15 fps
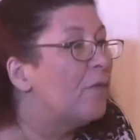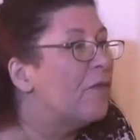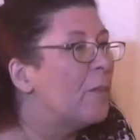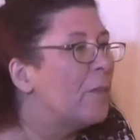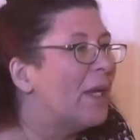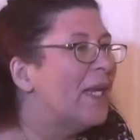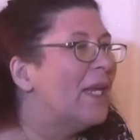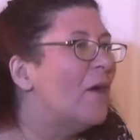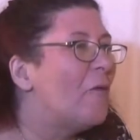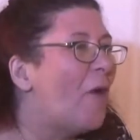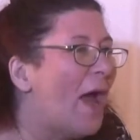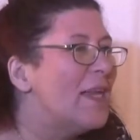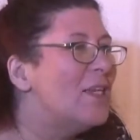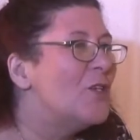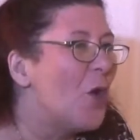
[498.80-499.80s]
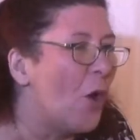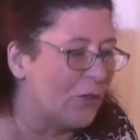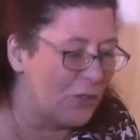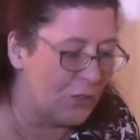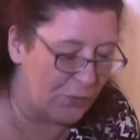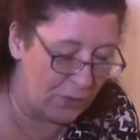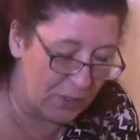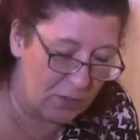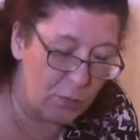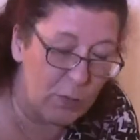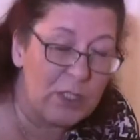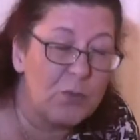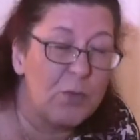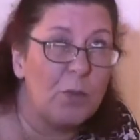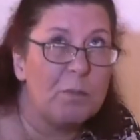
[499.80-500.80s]
for being a rhinoceros,
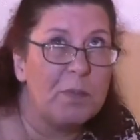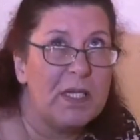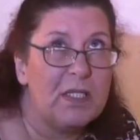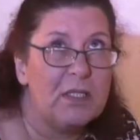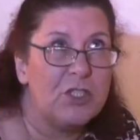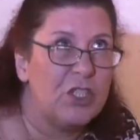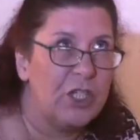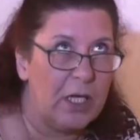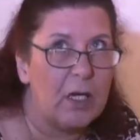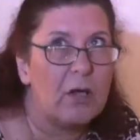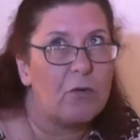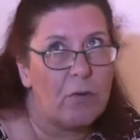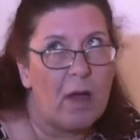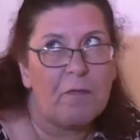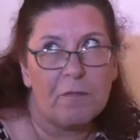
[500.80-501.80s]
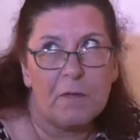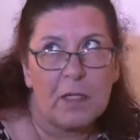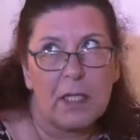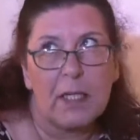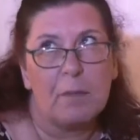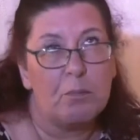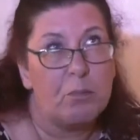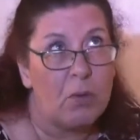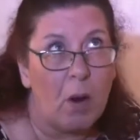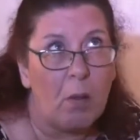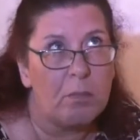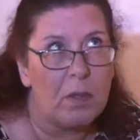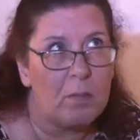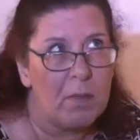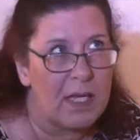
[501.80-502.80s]
which will be geographically
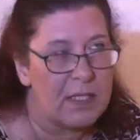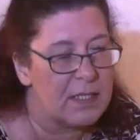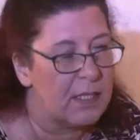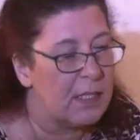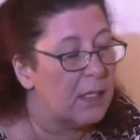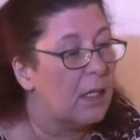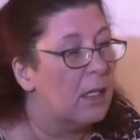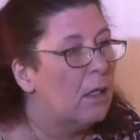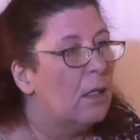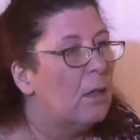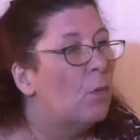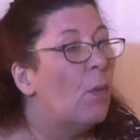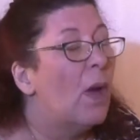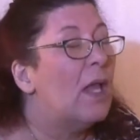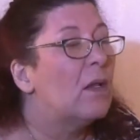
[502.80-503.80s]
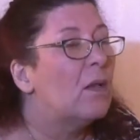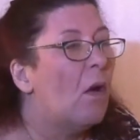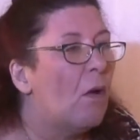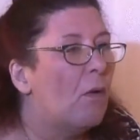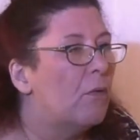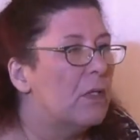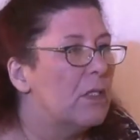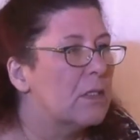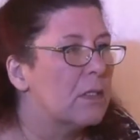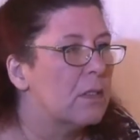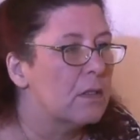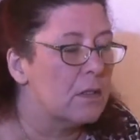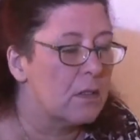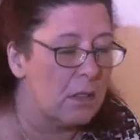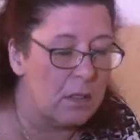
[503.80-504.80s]
problematic where Laura is
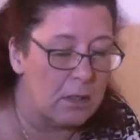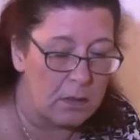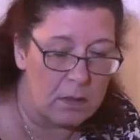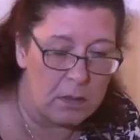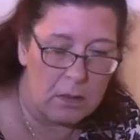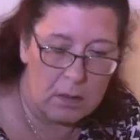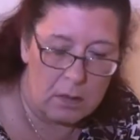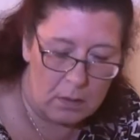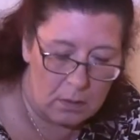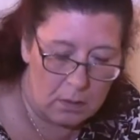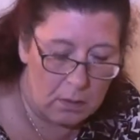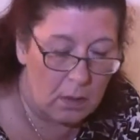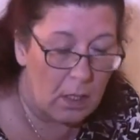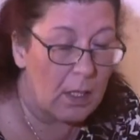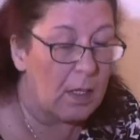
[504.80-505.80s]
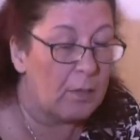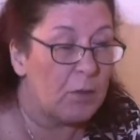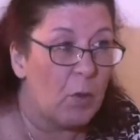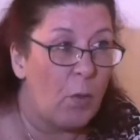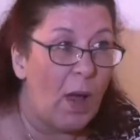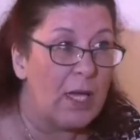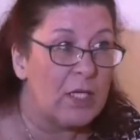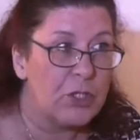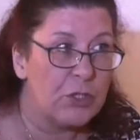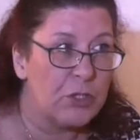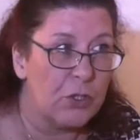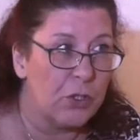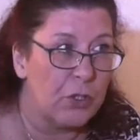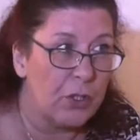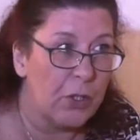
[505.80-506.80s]
concerned. And I'm quite
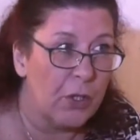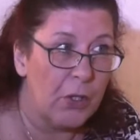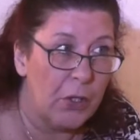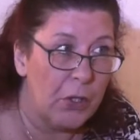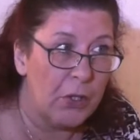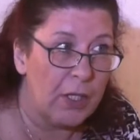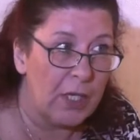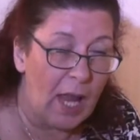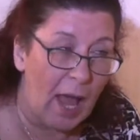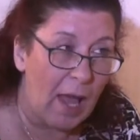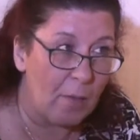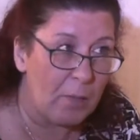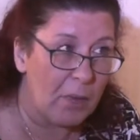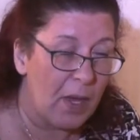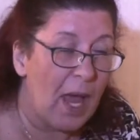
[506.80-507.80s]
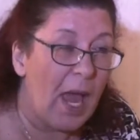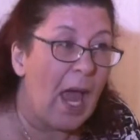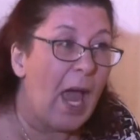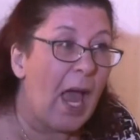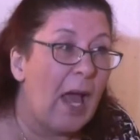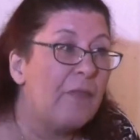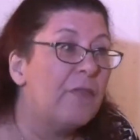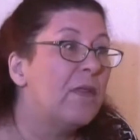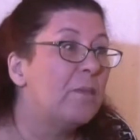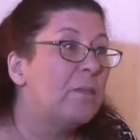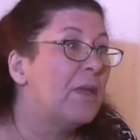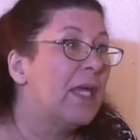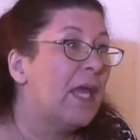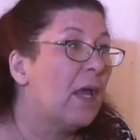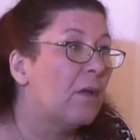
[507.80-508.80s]
sure her lap and the
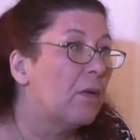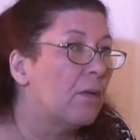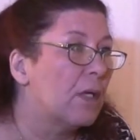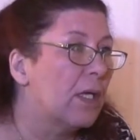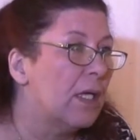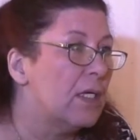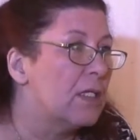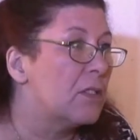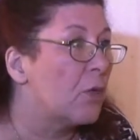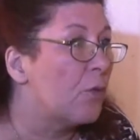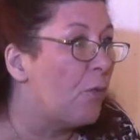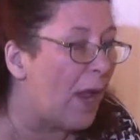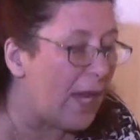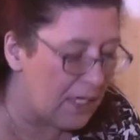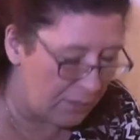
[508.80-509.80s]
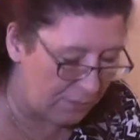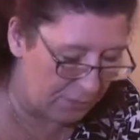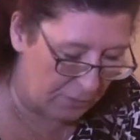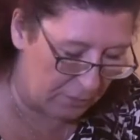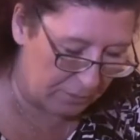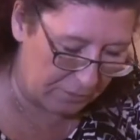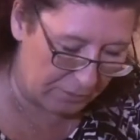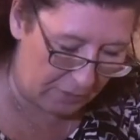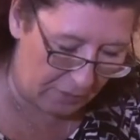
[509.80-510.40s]
piano keys are grateful for